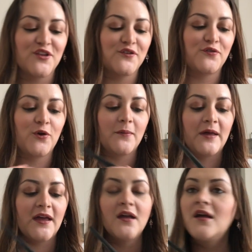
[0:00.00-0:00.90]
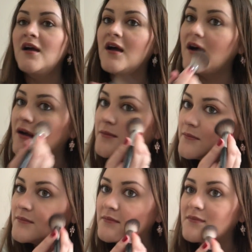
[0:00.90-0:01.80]
are on the floor, but um,
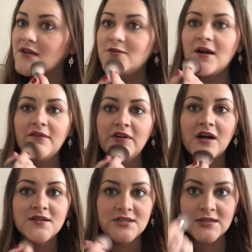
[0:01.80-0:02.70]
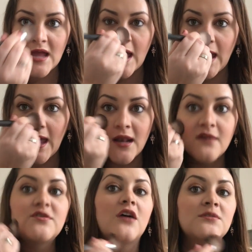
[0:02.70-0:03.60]
I do have it on today, and
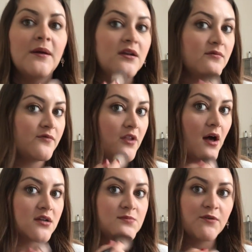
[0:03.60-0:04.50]
I've talked about it in vlogs